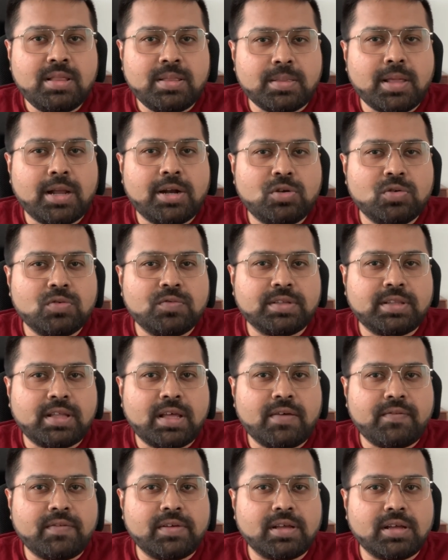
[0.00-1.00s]
That too with
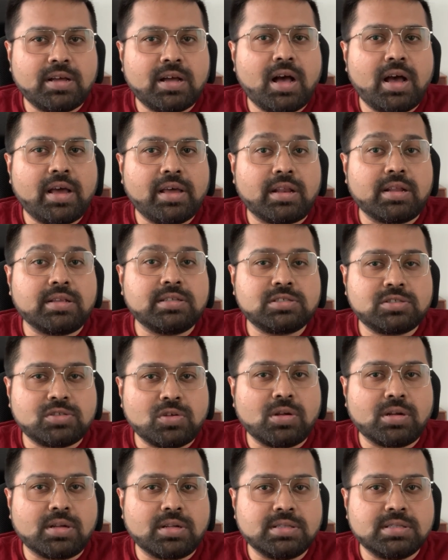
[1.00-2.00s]
having a high risk
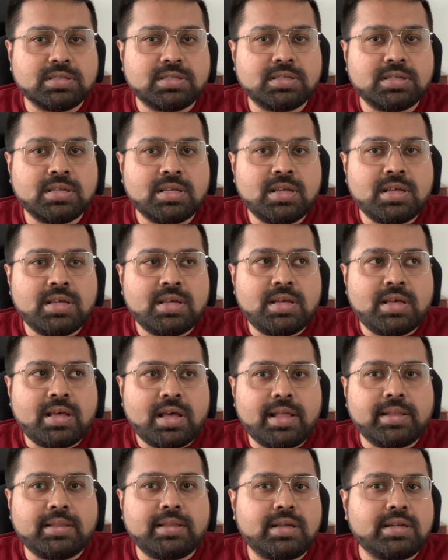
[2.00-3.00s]
tolerance,
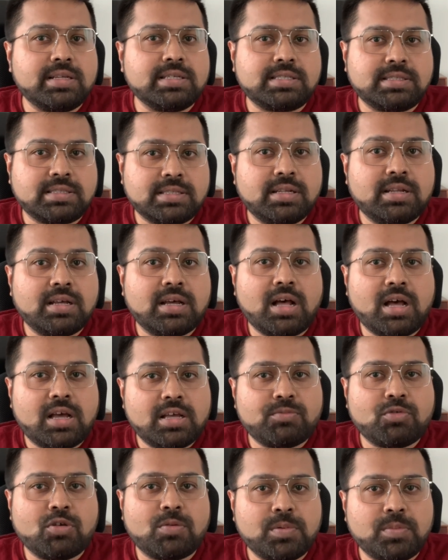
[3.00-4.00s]
and there is still a high
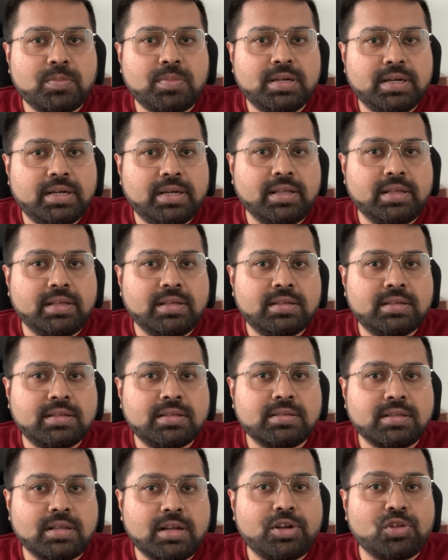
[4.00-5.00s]
probability
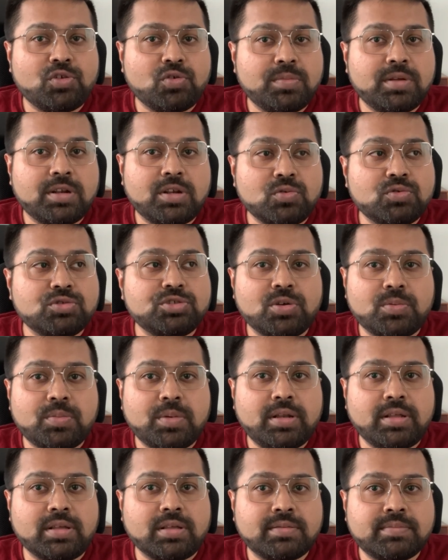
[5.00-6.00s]
that you may lose your
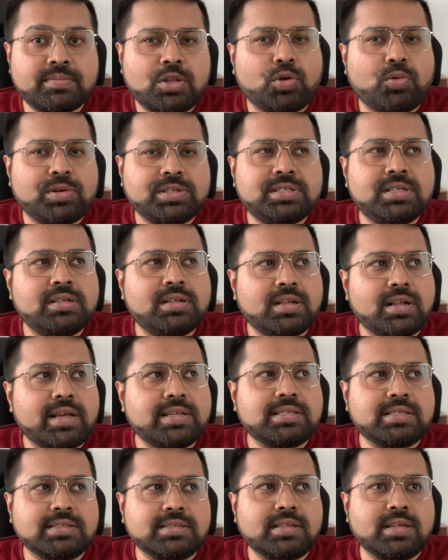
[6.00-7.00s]
money. The question
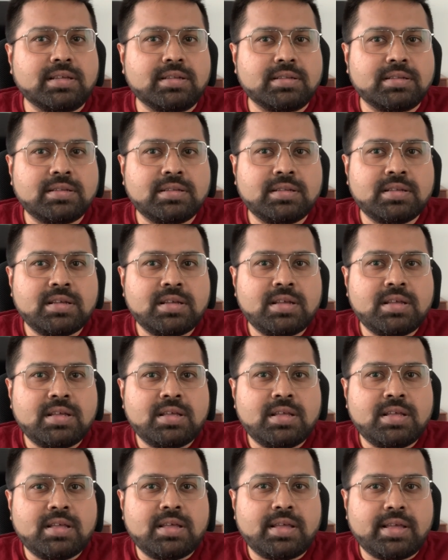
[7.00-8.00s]
arises
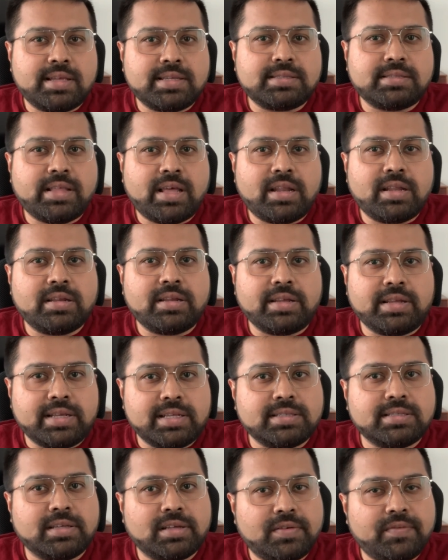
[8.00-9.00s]
then, is there an
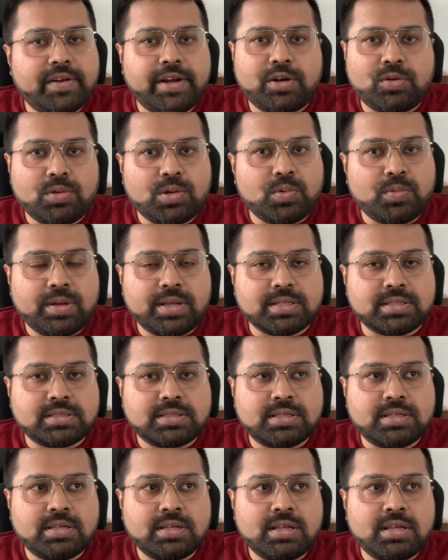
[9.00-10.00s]
easier way to
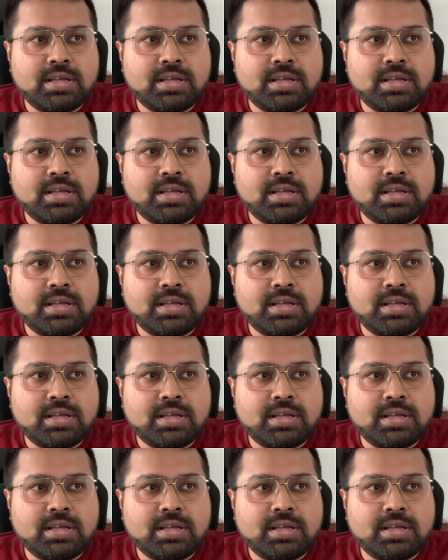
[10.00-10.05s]
invest